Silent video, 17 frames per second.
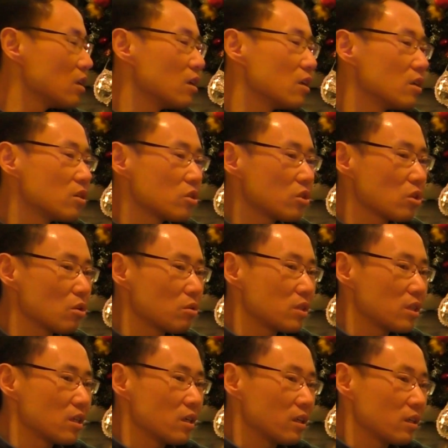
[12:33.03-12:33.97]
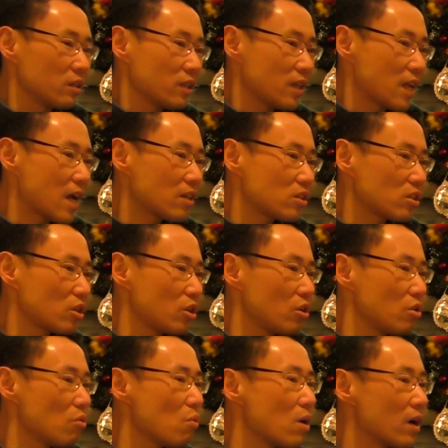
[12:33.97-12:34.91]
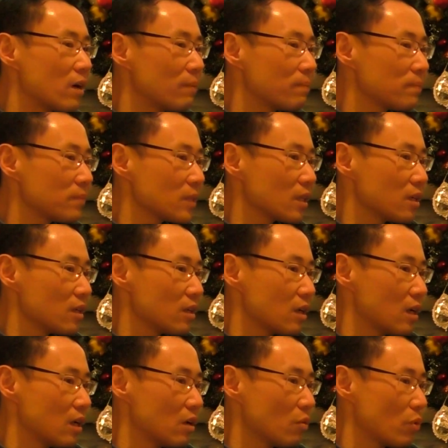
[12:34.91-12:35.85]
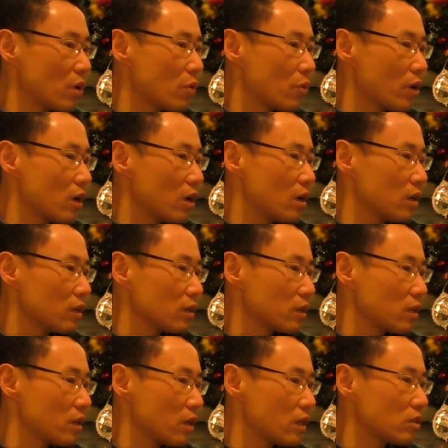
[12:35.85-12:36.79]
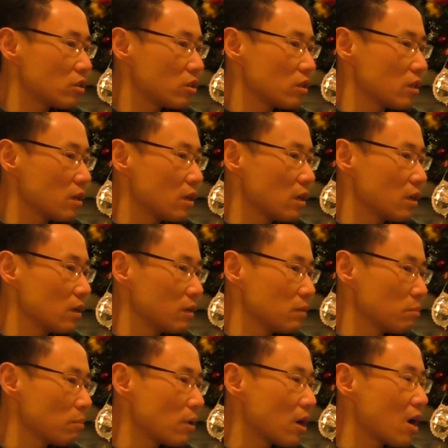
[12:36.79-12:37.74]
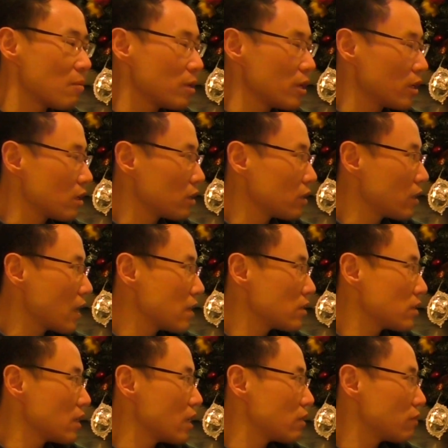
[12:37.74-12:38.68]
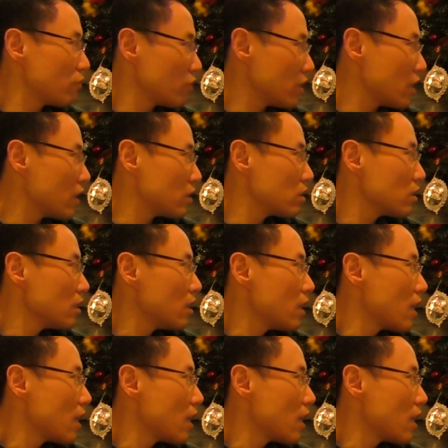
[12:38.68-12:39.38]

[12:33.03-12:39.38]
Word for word: Really? So the next Q one, uh, we will get the public testnet for that.